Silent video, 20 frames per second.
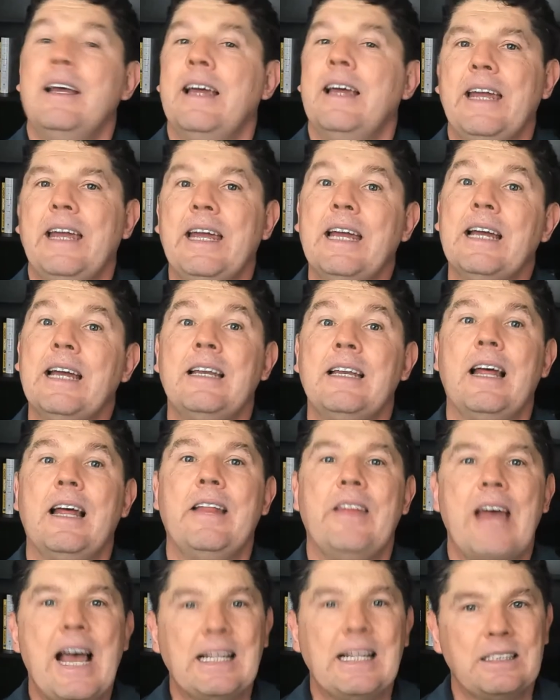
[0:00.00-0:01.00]
And
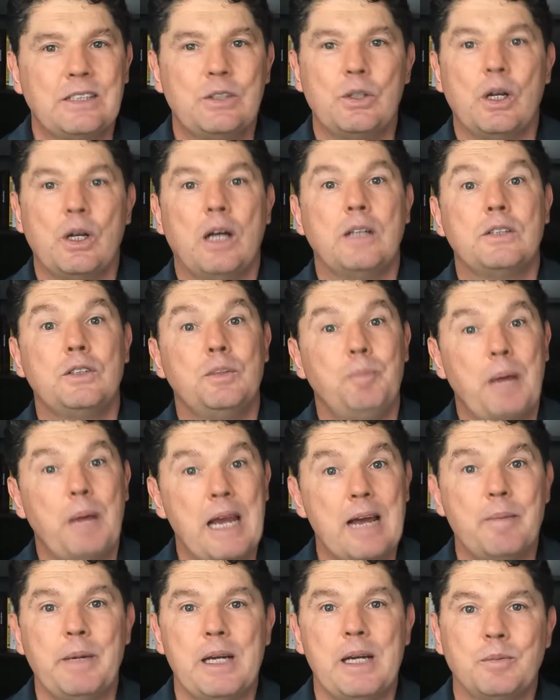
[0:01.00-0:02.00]
that's
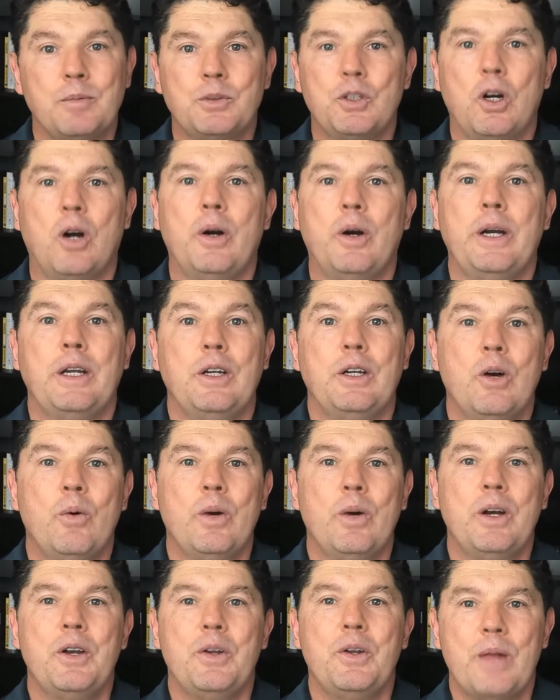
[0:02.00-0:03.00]
spammy. I'm sorry. You don't
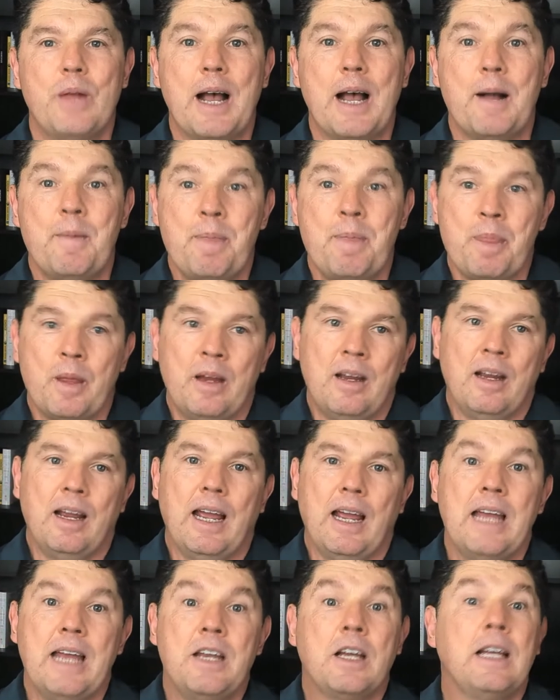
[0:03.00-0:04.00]
want to do that
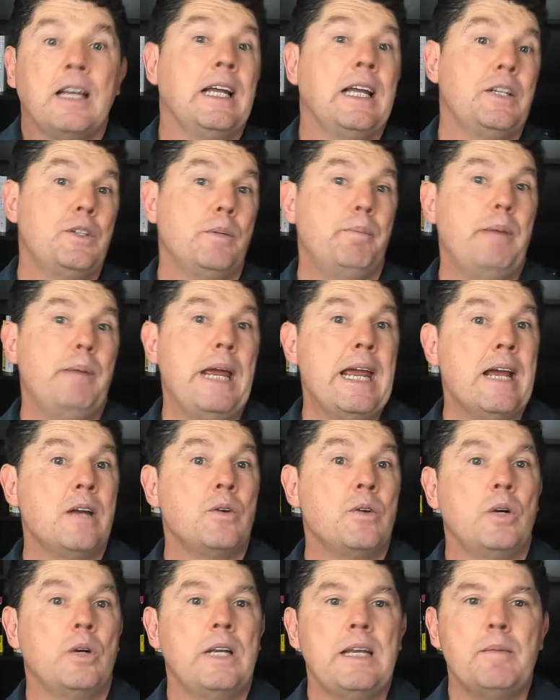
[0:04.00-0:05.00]
and it can get you banned
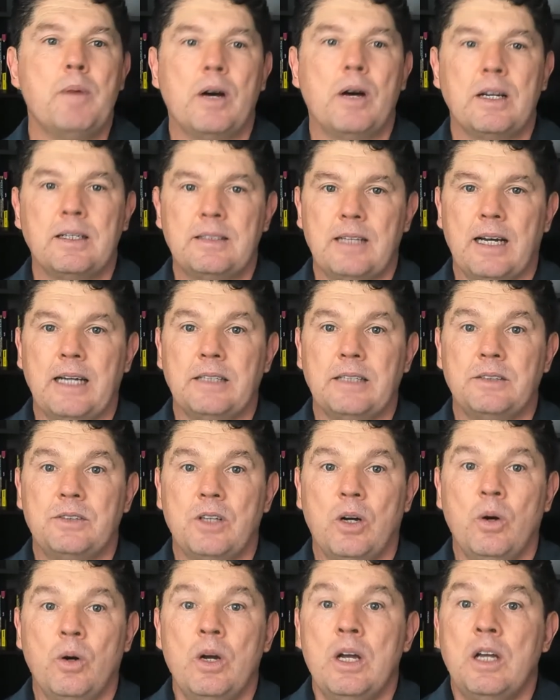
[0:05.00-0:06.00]
or demonetized.
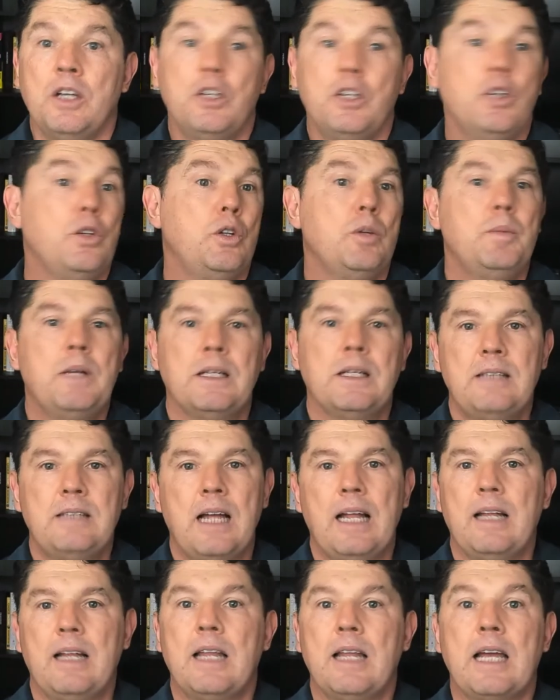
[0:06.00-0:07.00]
So YouTube does
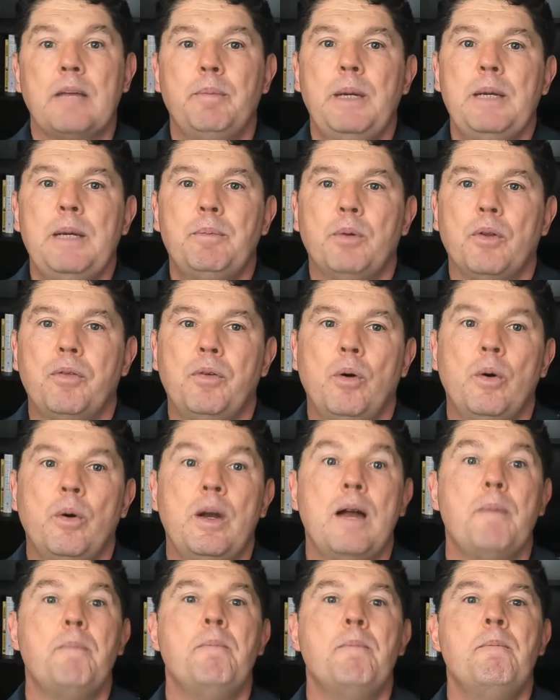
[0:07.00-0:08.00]
not like people throwing
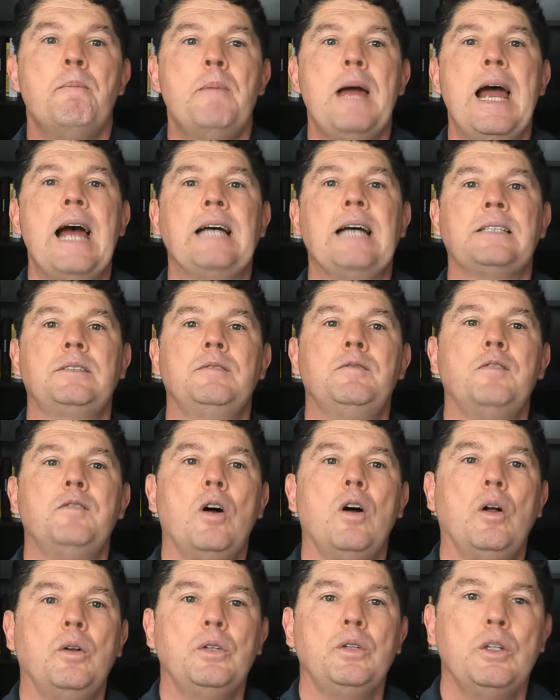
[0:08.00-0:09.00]
up mass
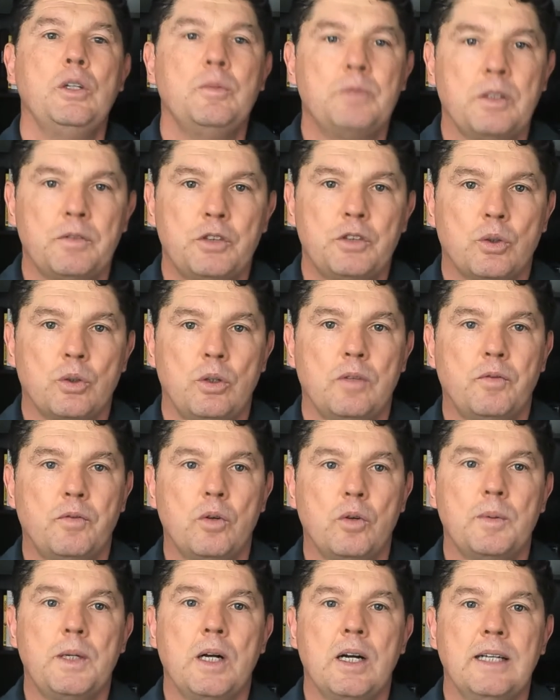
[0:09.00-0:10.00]
volumes of short
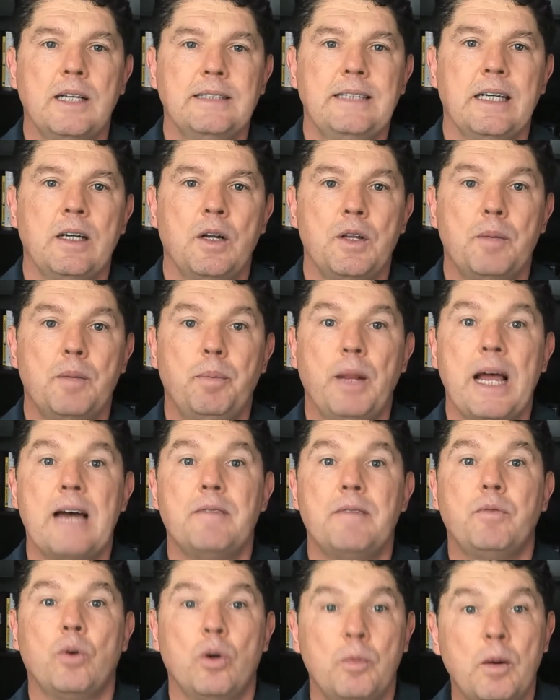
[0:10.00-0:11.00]
form content on the
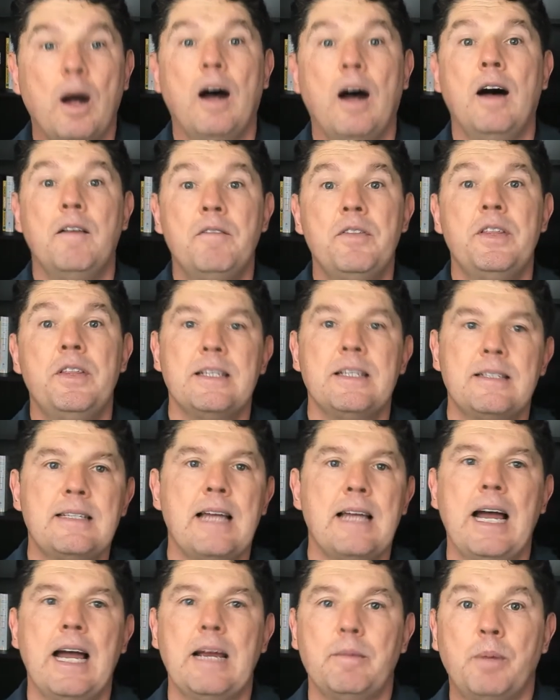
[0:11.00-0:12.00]
platform of this
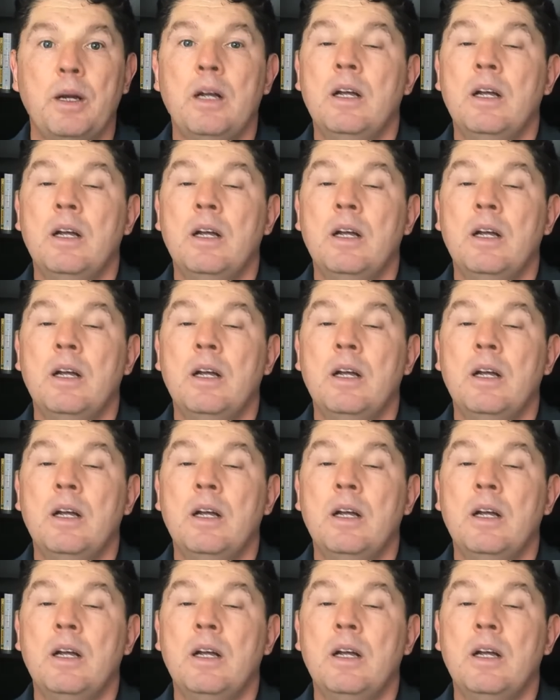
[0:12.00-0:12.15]
type.